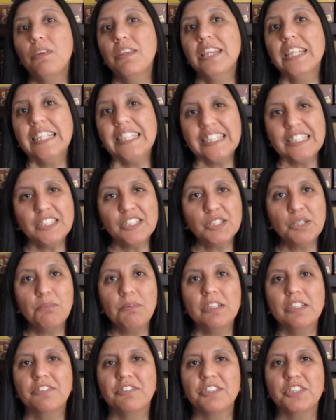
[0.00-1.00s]
Well, thank you so
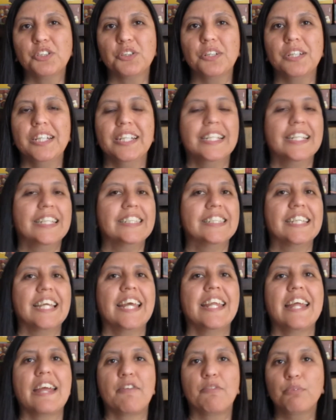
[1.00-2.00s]
much for joining us,
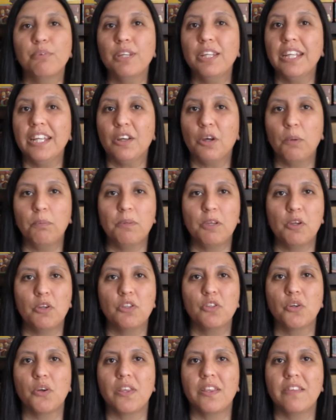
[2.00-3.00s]
and I really hope you
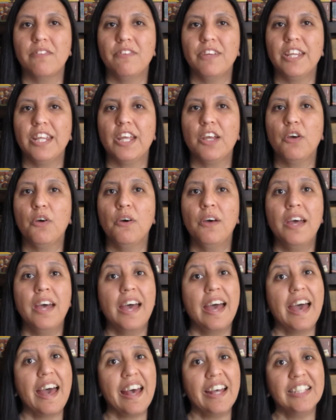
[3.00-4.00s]
enjoyed the video.
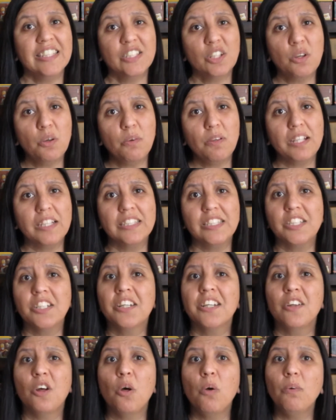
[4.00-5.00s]
As always, you
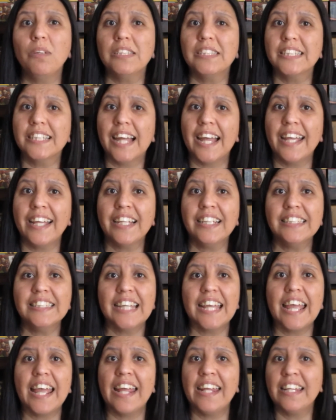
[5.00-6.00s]
can always like us
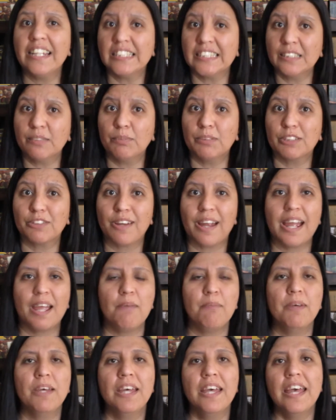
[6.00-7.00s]
and
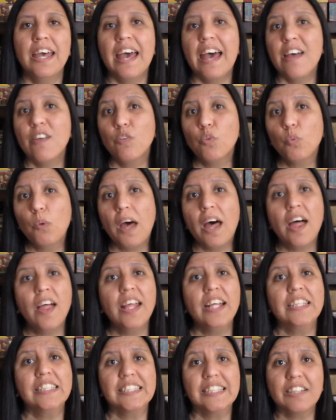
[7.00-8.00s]
subscribe, as well
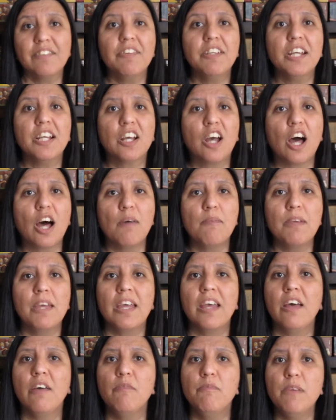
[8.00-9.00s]
as leaving a comment
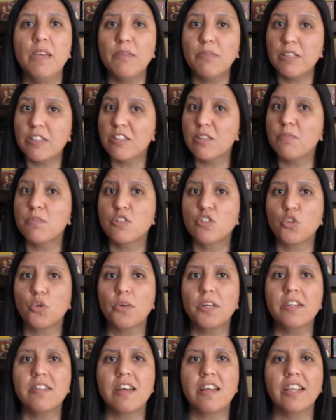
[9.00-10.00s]
of maybe some
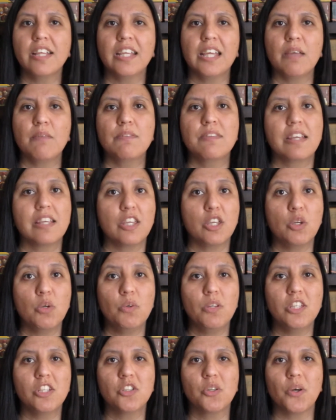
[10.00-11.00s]
storytelling games that you
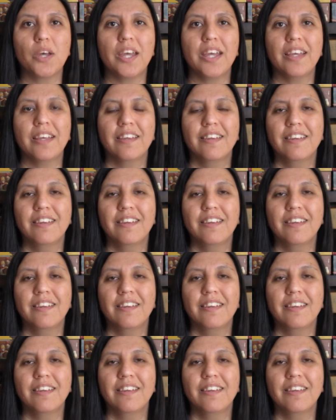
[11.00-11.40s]
enjoy.